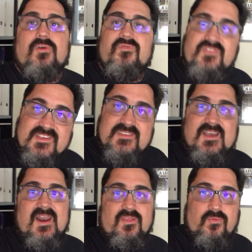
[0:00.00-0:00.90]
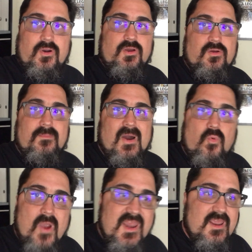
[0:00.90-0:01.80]
on this side of the road by
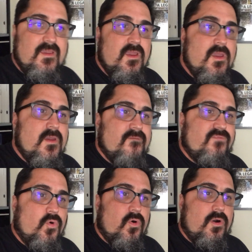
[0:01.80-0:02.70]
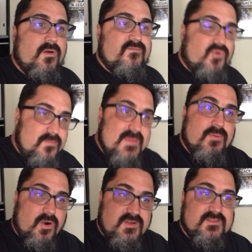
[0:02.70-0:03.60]
waiting for me
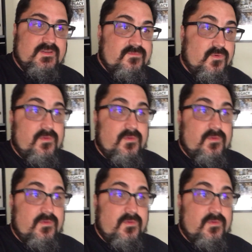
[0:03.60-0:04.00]
personally,